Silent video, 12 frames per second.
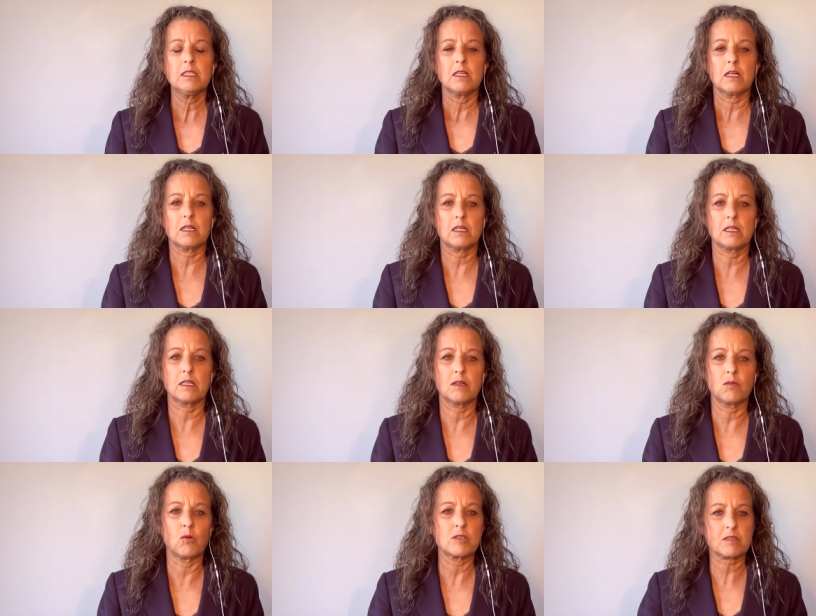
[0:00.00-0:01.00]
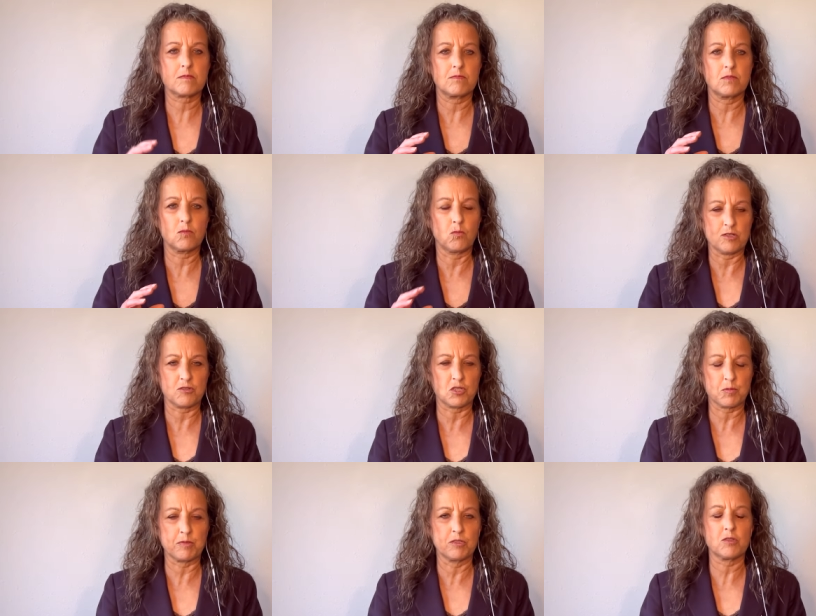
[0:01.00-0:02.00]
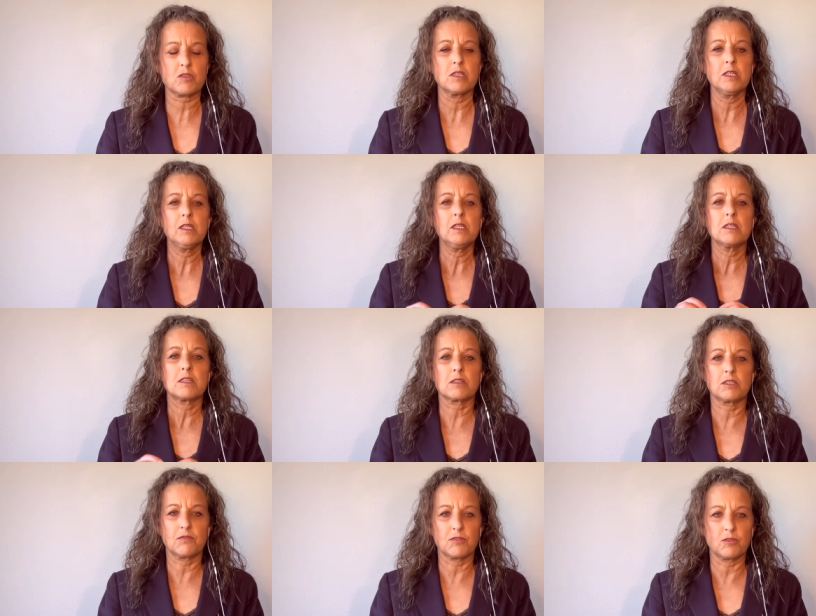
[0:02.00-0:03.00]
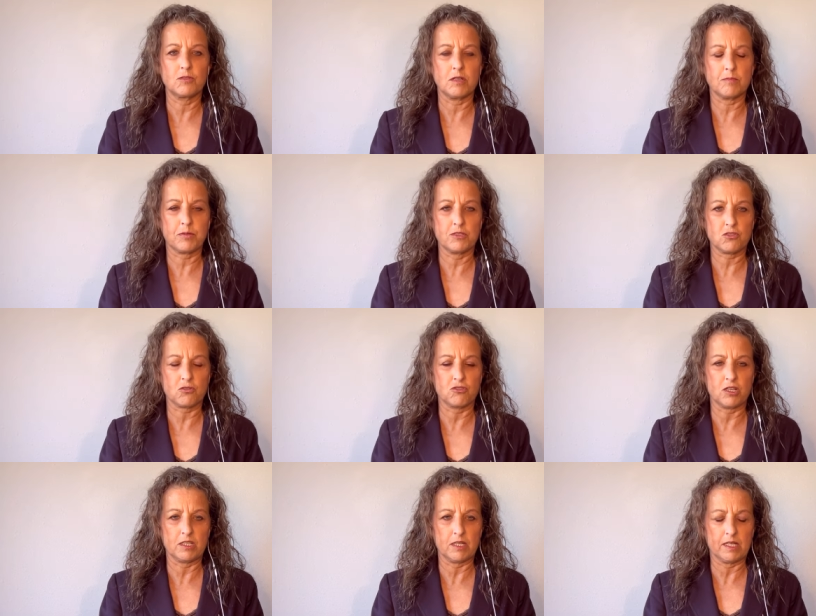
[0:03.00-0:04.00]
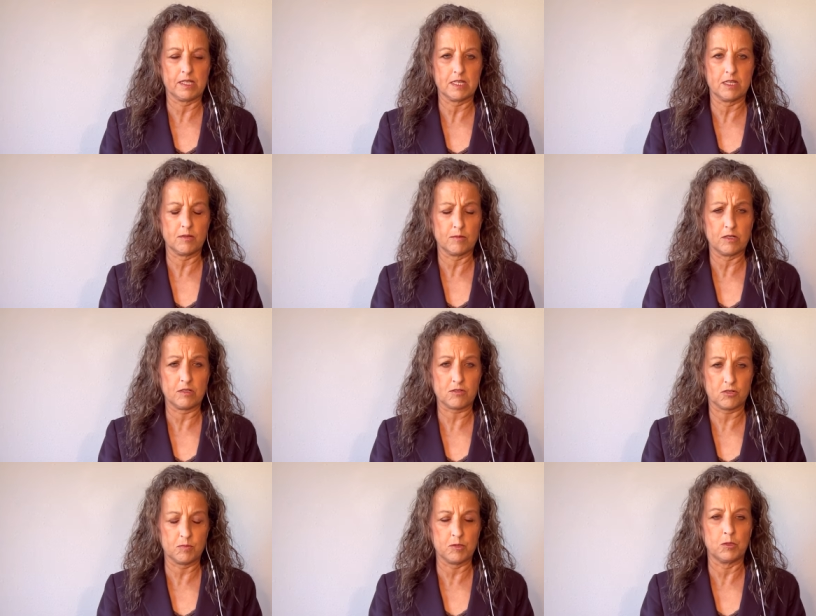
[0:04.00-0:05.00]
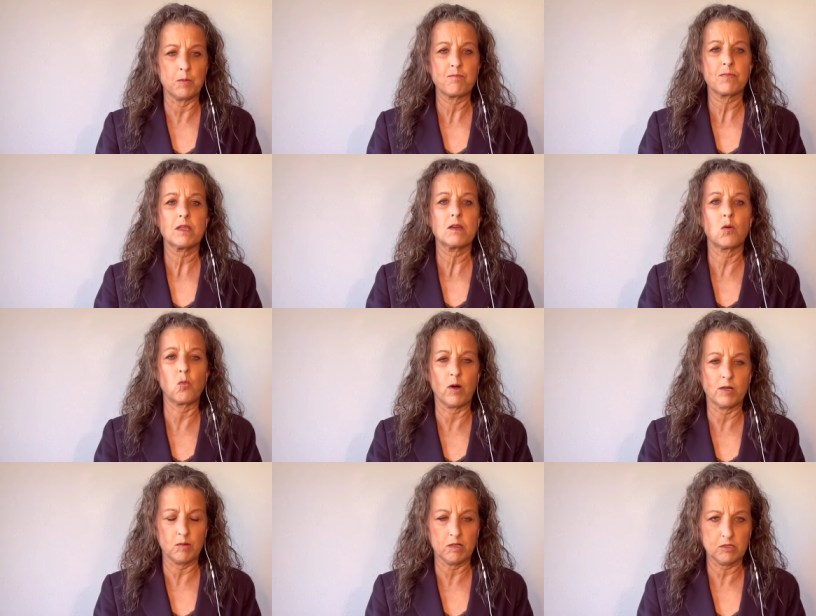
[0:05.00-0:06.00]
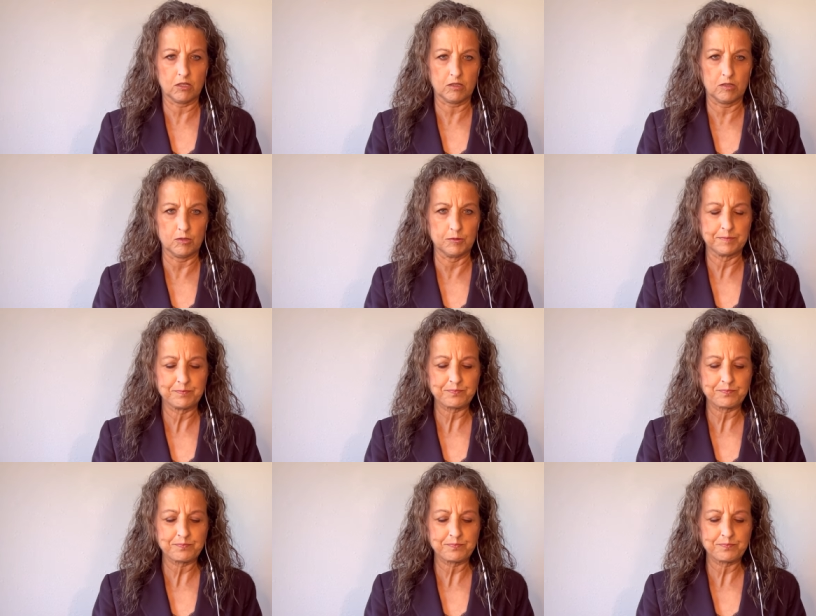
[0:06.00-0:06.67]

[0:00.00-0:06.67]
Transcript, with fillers: was Western spruce delivered Prince George Inland Container Terminal, 1 rail car load.